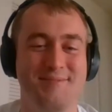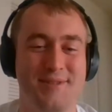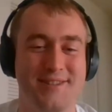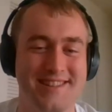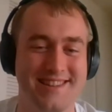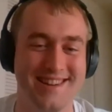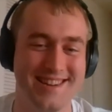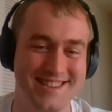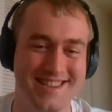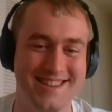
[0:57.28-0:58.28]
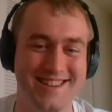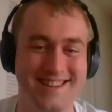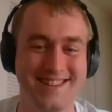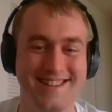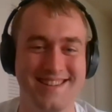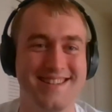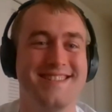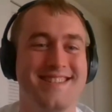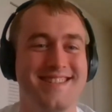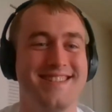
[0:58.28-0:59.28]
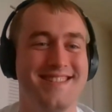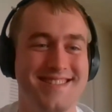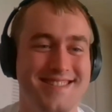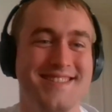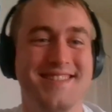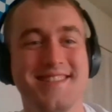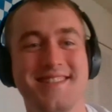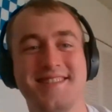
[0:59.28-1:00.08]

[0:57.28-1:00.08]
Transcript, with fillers: Morning, guys. Morning, Matt.